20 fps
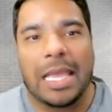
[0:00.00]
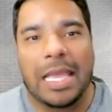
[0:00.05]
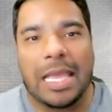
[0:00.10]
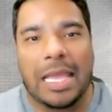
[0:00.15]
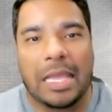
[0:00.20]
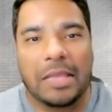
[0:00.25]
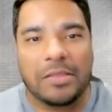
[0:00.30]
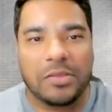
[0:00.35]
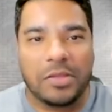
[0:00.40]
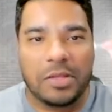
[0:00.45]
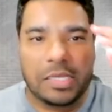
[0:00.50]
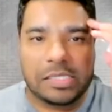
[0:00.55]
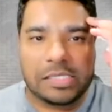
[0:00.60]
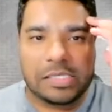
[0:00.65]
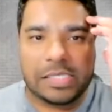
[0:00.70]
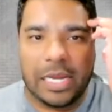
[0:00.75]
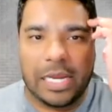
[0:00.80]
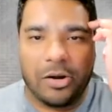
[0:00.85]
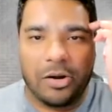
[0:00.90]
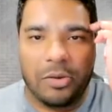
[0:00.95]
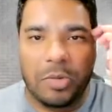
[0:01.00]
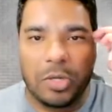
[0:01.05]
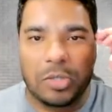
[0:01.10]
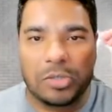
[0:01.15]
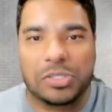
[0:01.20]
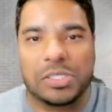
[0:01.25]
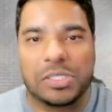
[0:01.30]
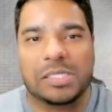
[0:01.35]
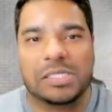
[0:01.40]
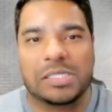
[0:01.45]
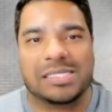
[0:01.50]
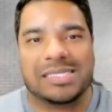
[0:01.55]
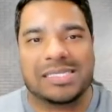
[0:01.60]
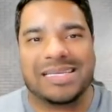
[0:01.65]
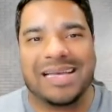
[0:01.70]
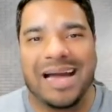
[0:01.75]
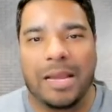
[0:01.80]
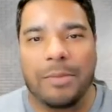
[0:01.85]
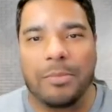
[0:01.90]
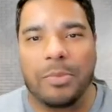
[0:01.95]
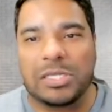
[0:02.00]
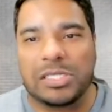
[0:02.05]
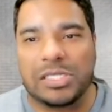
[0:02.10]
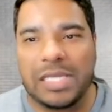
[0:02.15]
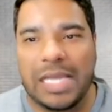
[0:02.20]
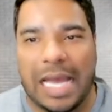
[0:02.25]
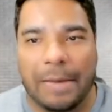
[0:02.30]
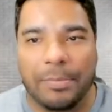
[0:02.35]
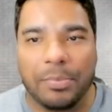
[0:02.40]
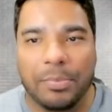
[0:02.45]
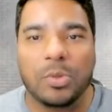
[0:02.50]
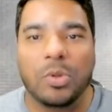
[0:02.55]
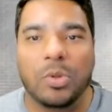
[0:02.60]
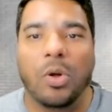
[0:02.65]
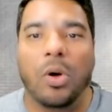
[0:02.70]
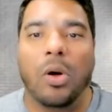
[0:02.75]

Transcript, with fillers: Anthony Scaramucci's Skybridge Capital